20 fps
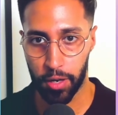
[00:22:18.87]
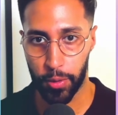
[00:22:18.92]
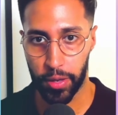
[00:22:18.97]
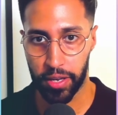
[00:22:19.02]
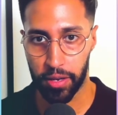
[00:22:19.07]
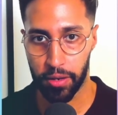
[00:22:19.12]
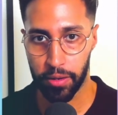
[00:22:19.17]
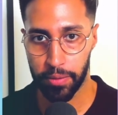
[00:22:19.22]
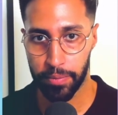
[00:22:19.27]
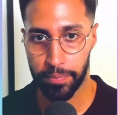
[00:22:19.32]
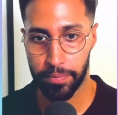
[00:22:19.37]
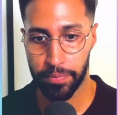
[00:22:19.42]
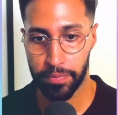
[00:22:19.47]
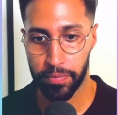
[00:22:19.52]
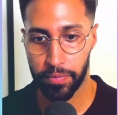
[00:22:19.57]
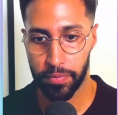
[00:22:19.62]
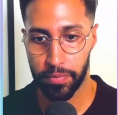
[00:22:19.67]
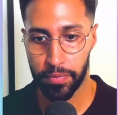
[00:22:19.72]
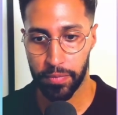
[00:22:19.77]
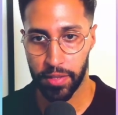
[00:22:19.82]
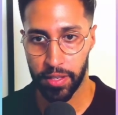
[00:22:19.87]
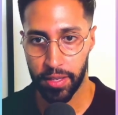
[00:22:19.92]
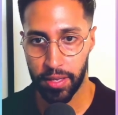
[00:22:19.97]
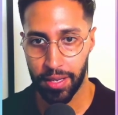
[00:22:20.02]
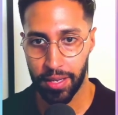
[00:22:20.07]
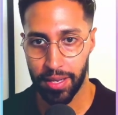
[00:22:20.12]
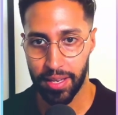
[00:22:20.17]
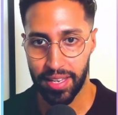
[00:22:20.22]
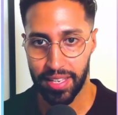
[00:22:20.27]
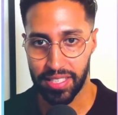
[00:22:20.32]
here
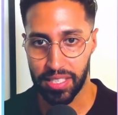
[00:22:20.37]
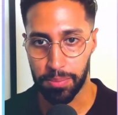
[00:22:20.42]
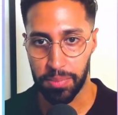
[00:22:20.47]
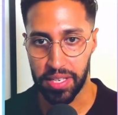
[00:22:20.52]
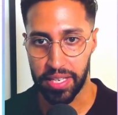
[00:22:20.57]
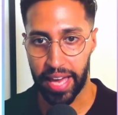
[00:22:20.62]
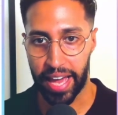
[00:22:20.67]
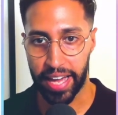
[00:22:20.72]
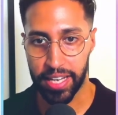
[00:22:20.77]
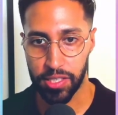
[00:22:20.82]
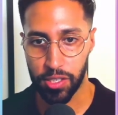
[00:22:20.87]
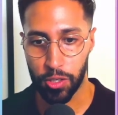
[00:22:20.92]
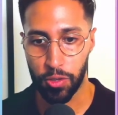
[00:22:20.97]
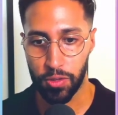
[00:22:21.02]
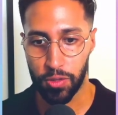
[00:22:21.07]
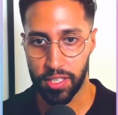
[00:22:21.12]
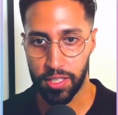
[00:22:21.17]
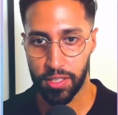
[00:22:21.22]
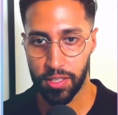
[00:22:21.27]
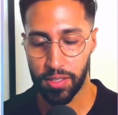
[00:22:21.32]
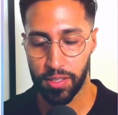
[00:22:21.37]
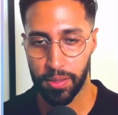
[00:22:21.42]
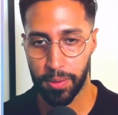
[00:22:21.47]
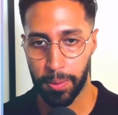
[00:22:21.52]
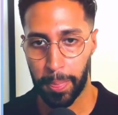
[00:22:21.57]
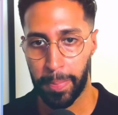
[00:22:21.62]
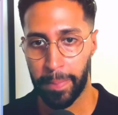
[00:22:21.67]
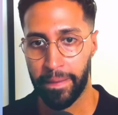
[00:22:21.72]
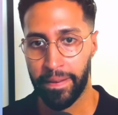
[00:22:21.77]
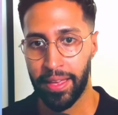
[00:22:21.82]
to be executed.
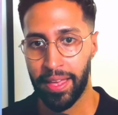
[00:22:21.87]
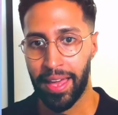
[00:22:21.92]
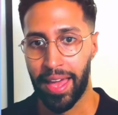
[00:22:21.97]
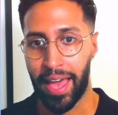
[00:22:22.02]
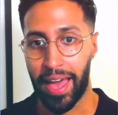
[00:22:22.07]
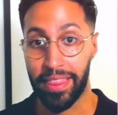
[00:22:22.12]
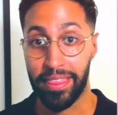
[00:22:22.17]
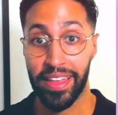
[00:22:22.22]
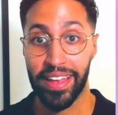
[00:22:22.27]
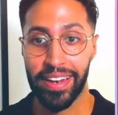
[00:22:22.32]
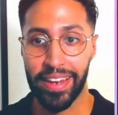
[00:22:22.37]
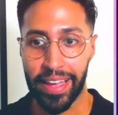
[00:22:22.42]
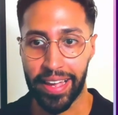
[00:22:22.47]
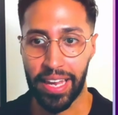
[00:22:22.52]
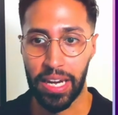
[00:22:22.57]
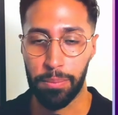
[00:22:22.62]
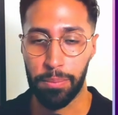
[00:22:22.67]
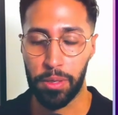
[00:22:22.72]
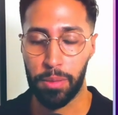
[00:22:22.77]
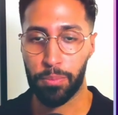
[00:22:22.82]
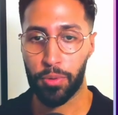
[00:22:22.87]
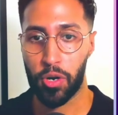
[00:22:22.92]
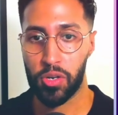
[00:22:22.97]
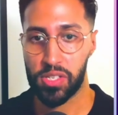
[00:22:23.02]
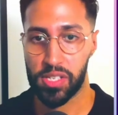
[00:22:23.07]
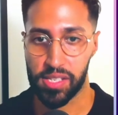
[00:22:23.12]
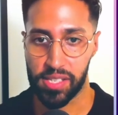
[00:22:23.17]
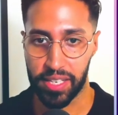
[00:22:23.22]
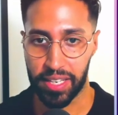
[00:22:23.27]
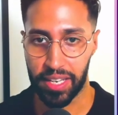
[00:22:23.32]
And then they're going to be
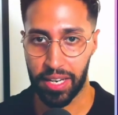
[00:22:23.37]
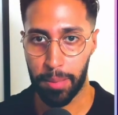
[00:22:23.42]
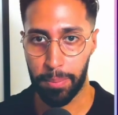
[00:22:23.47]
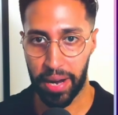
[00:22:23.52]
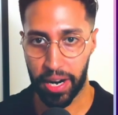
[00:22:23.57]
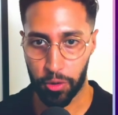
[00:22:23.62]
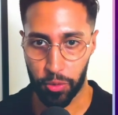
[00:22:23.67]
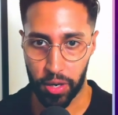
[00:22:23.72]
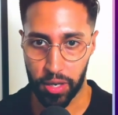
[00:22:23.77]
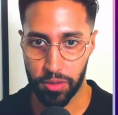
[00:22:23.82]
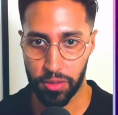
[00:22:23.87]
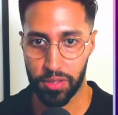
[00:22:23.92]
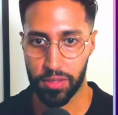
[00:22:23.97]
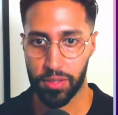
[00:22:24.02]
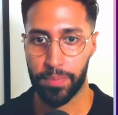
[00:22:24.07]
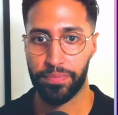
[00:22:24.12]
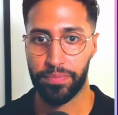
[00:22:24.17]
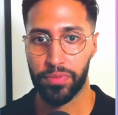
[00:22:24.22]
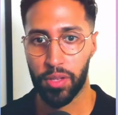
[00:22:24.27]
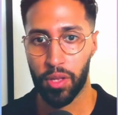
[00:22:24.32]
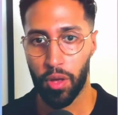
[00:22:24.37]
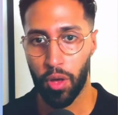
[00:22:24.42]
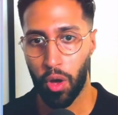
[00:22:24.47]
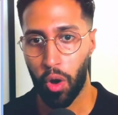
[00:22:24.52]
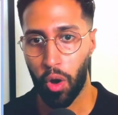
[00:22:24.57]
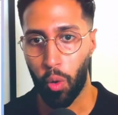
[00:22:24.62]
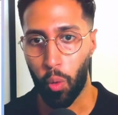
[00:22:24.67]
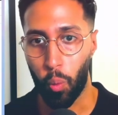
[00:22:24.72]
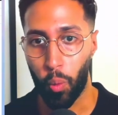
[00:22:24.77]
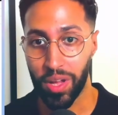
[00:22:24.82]
processing in the background.
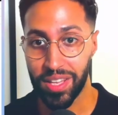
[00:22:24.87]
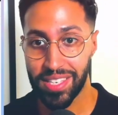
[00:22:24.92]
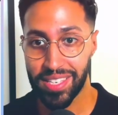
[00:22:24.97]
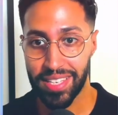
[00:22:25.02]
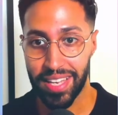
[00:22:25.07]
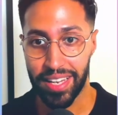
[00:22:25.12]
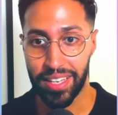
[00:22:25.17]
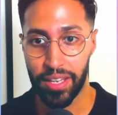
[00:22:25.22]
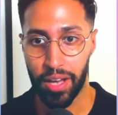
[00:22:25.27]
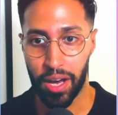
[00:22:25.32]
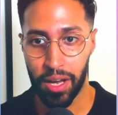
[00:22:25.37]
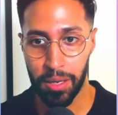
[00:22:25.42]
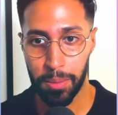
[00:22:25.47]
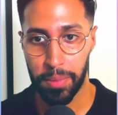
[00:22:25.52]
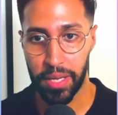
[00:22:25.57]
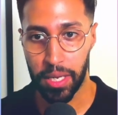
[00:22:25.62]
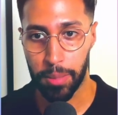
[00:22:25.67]
Once they're done being